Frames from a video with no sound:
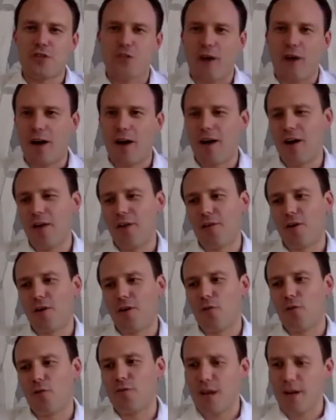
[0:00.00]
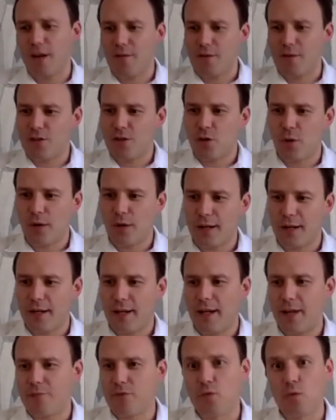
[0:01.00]
of other old favourites quickly,
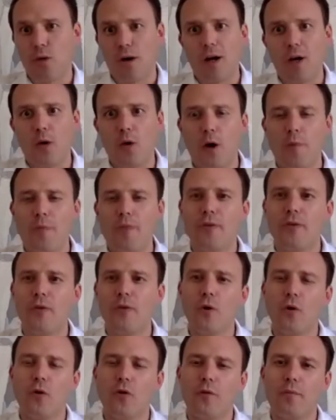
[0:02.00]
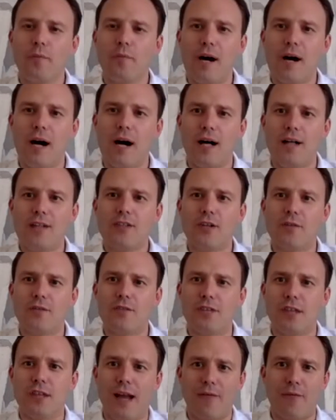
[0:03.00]
Swalu up in the northern part of
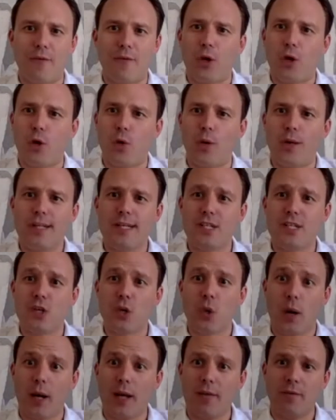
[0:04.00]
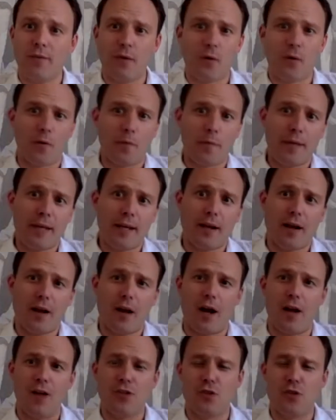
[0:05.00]
South Africa, which is great for your repeat
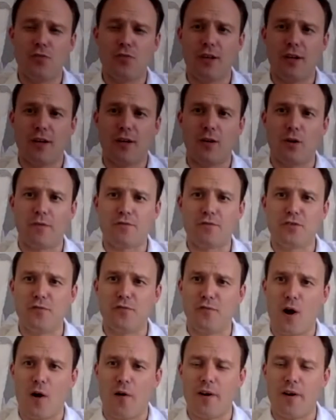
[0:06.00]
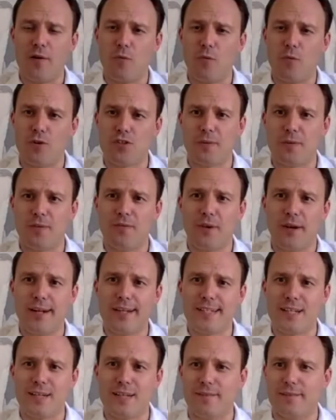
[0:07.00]
clients who've done a lot of safari and want something very
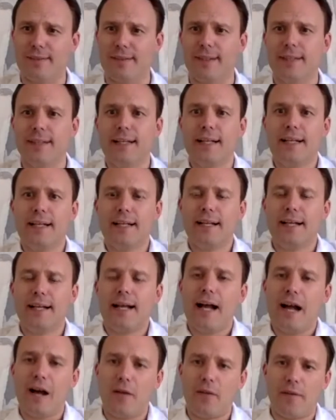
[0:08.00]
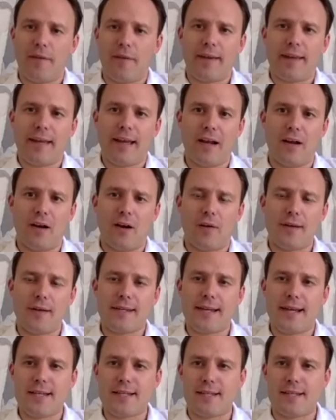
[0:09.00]
different out there in the Kalahari
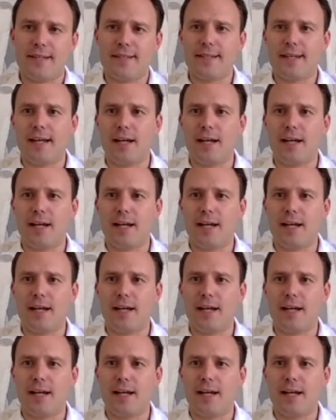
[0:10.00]
Desert.